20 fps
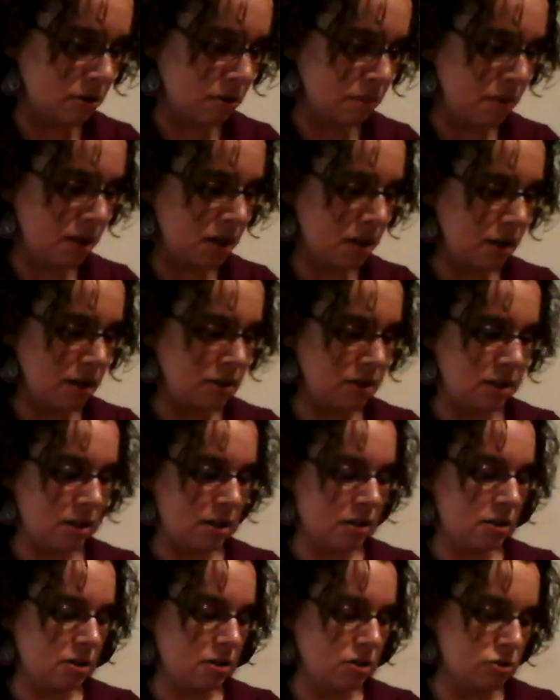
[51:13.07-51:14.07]
But I
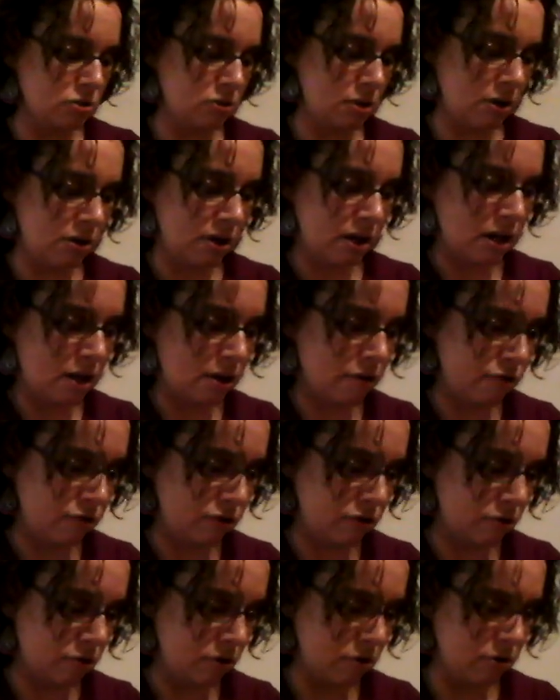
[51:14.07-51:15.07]
did, so now I have
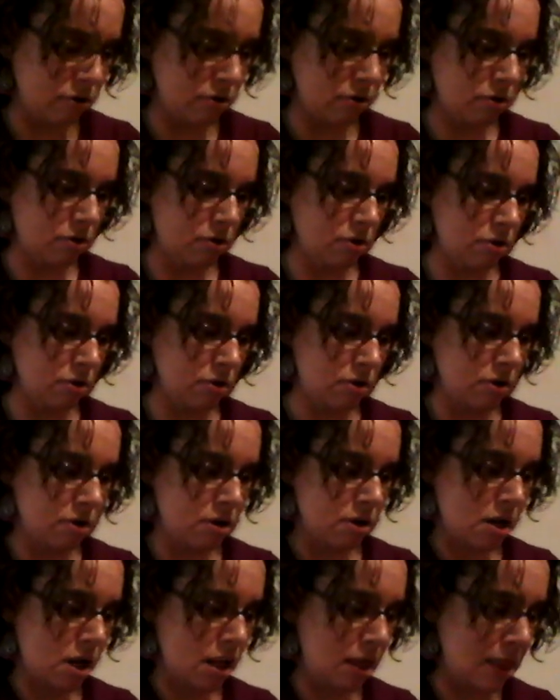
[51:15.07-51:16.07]

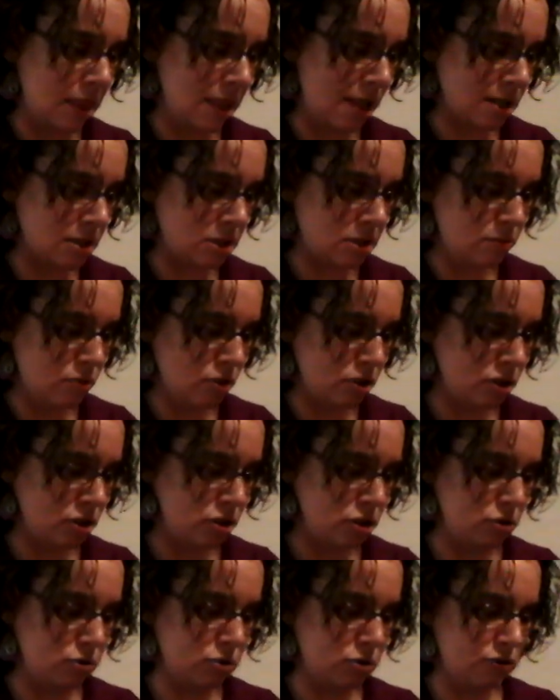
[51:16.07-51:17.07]
lots more to
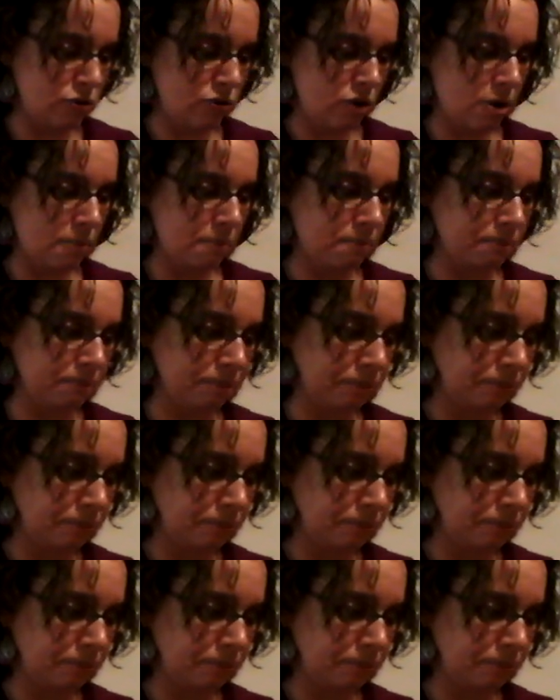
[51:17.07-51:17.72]
choose from.